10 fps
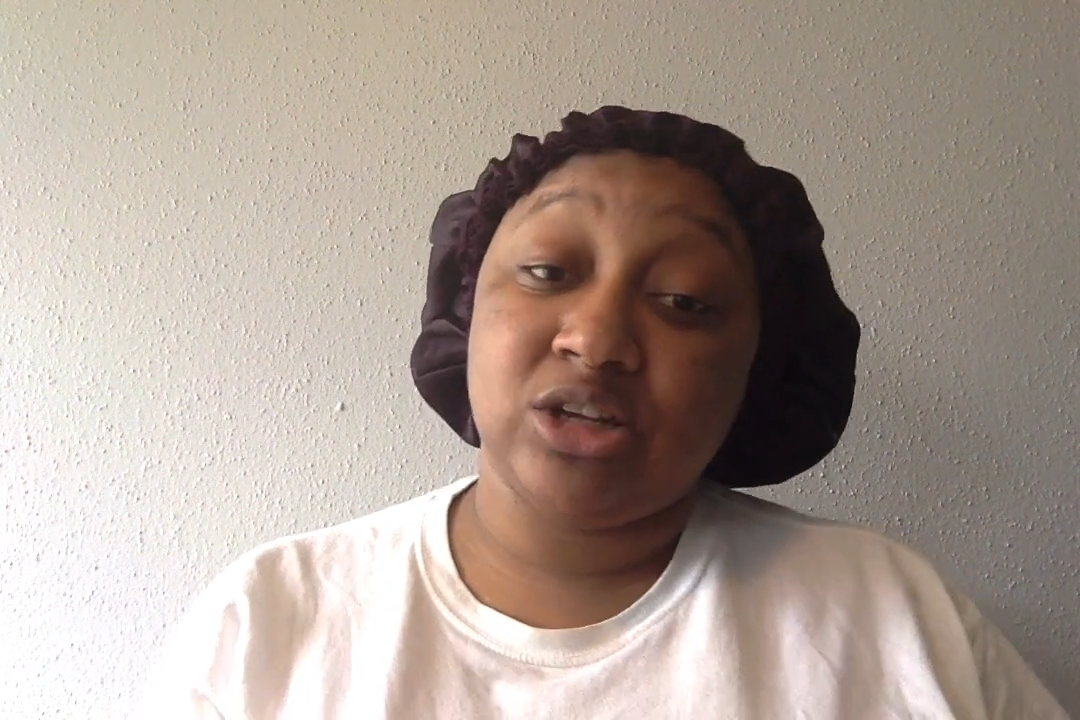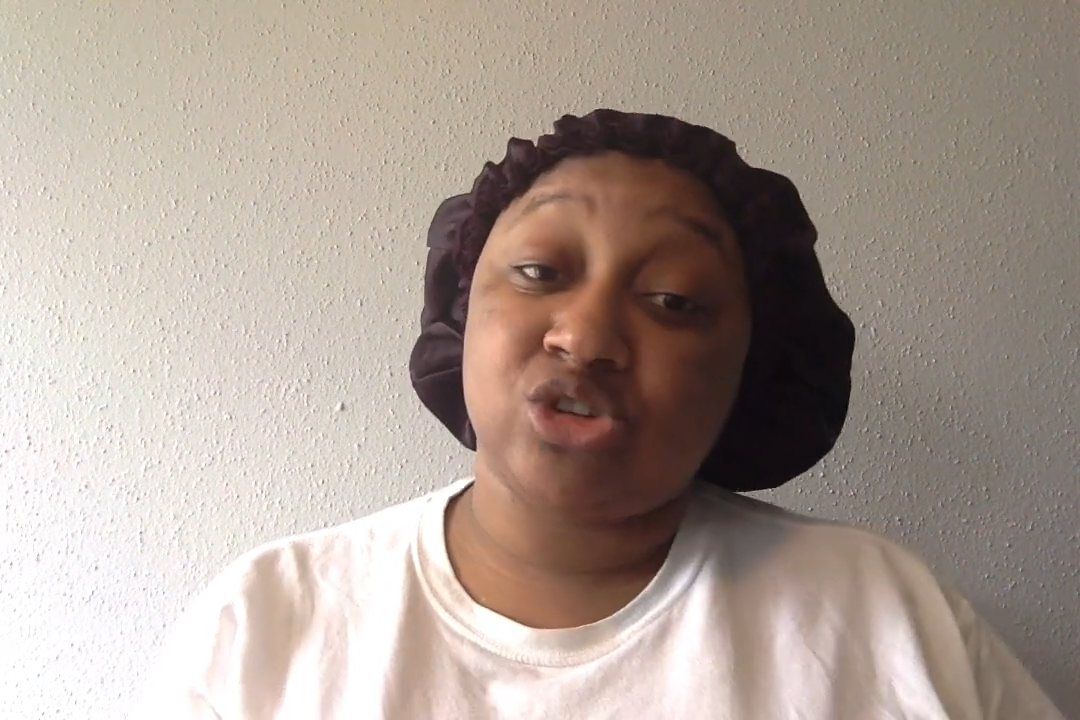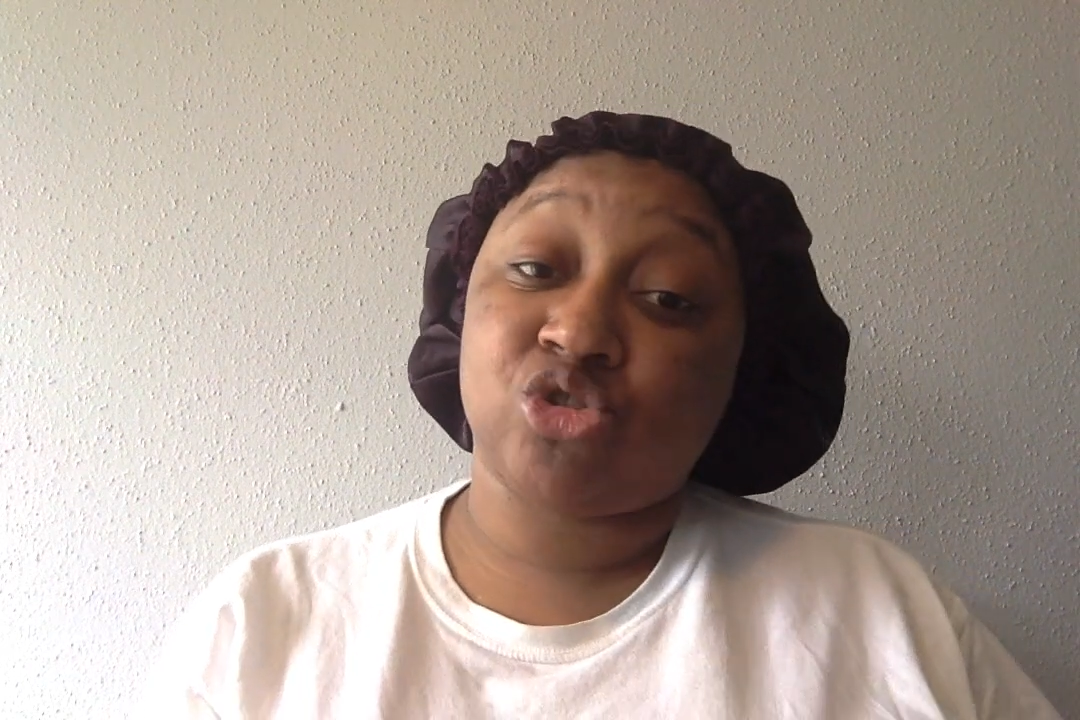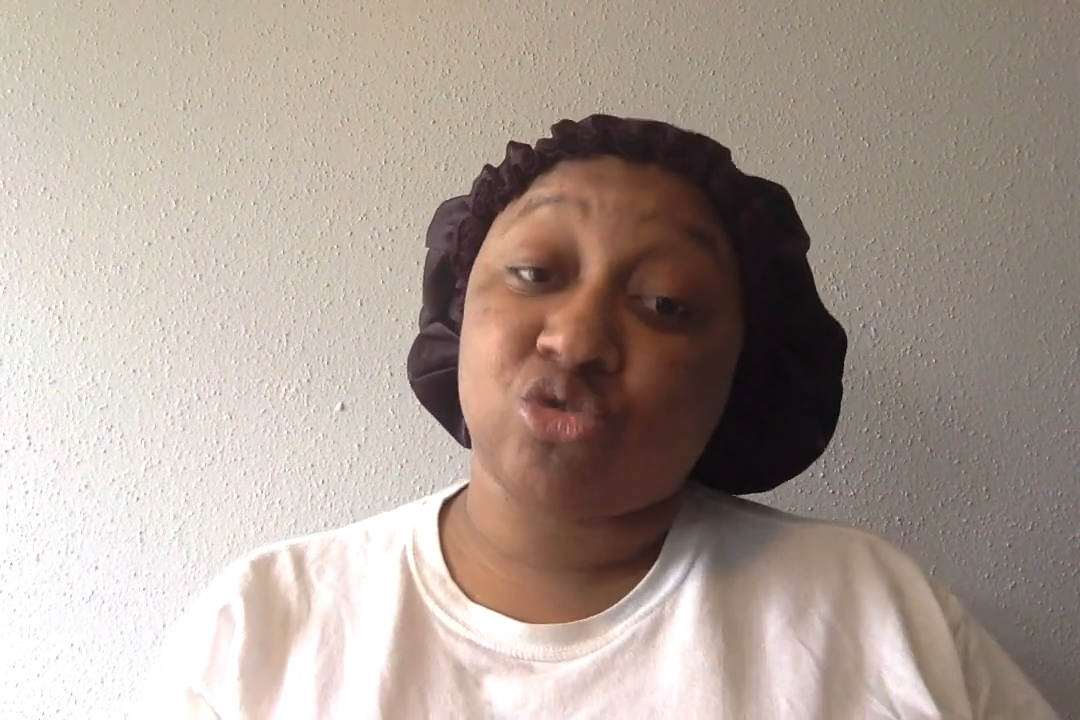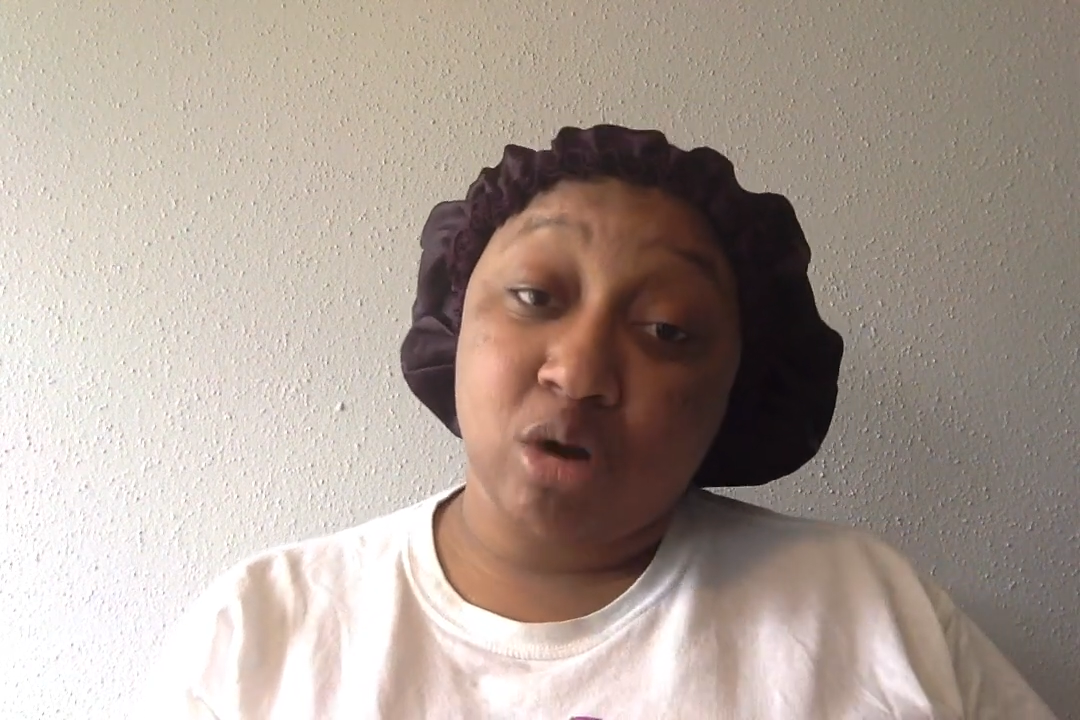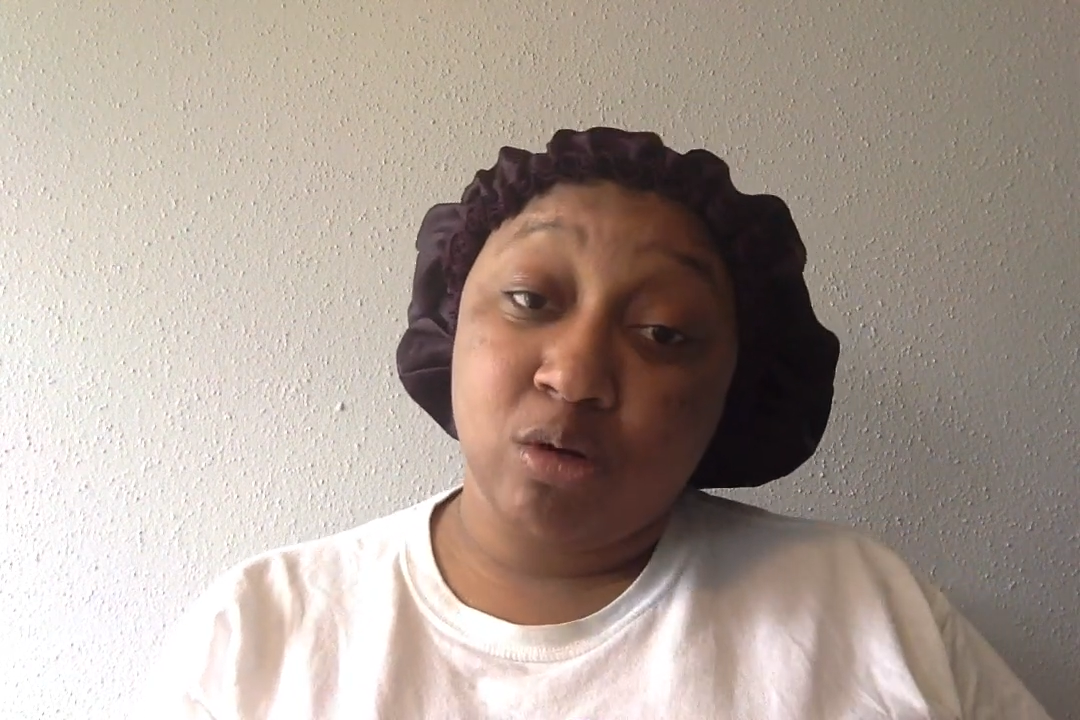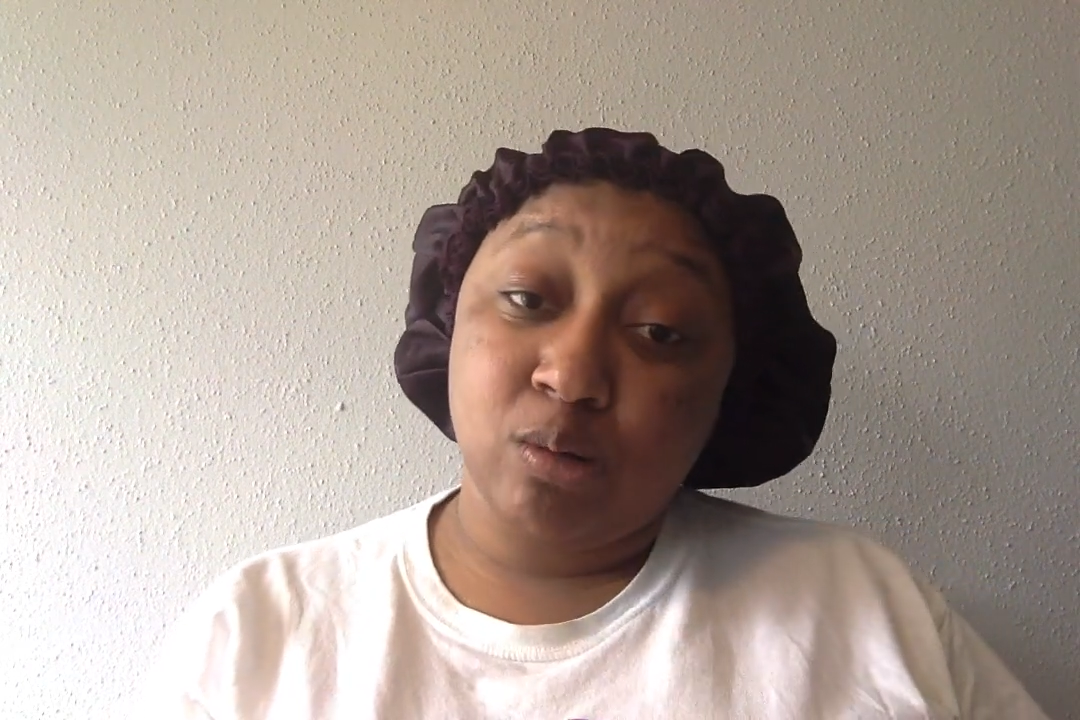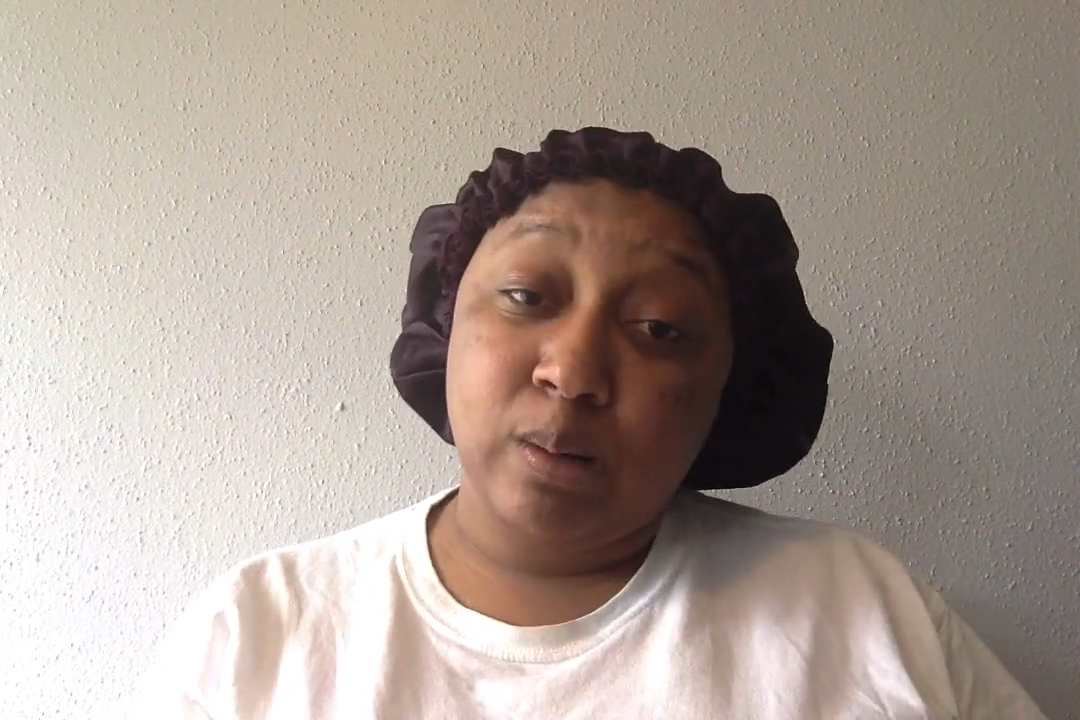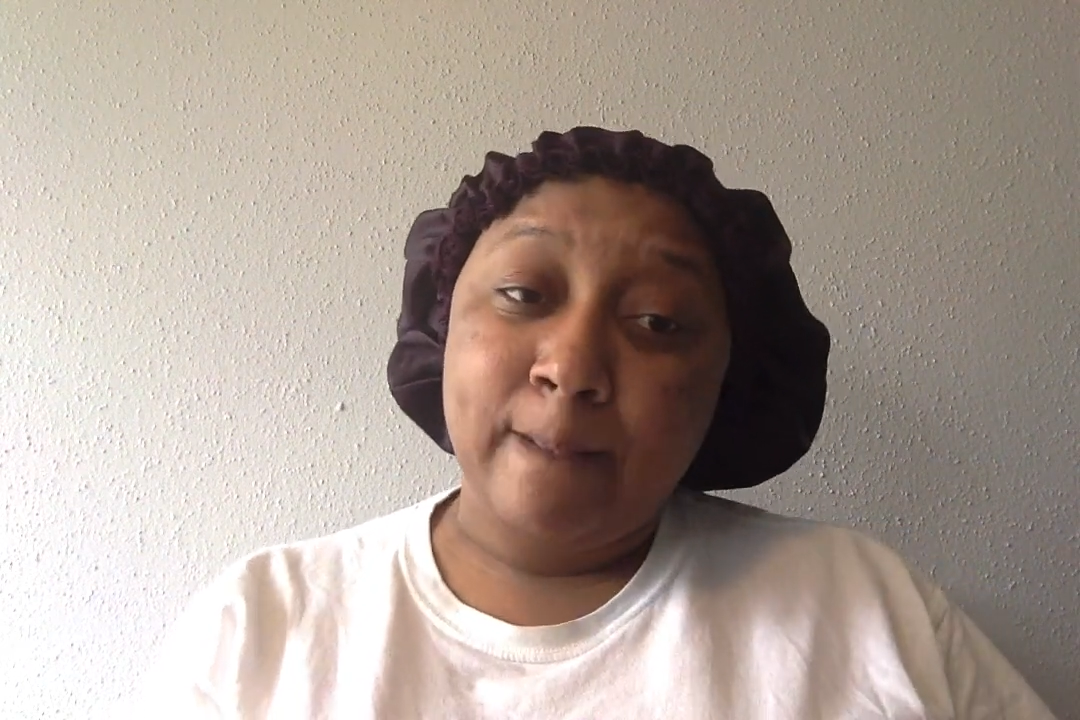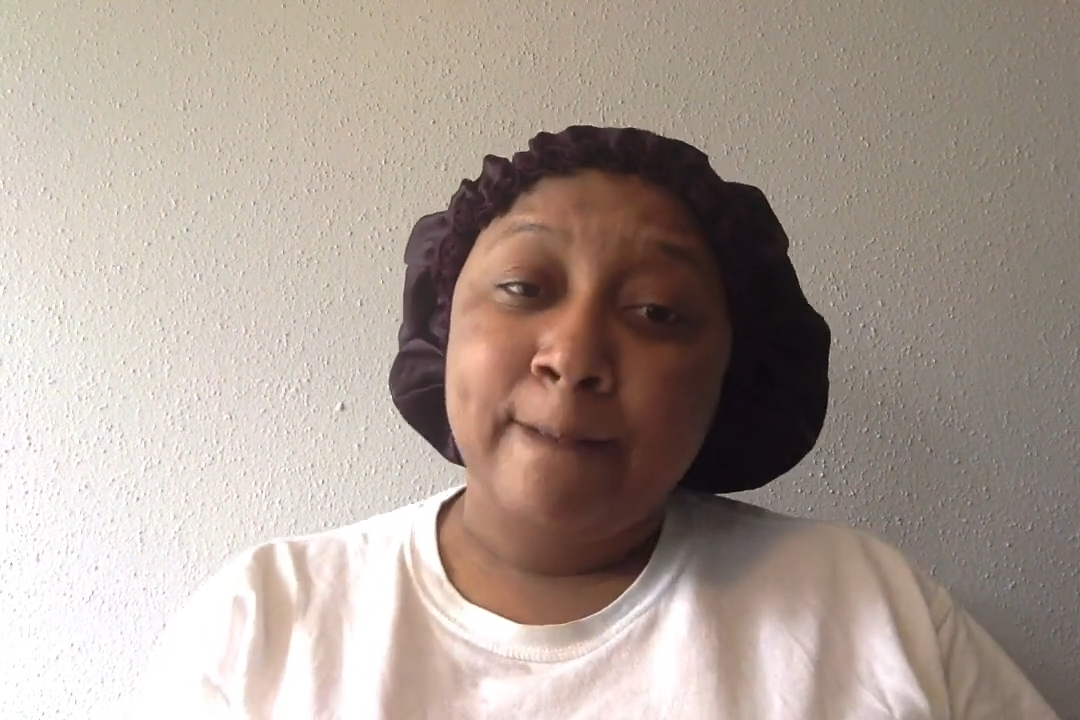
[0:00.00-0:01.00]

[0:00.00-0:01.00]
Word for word: is strong,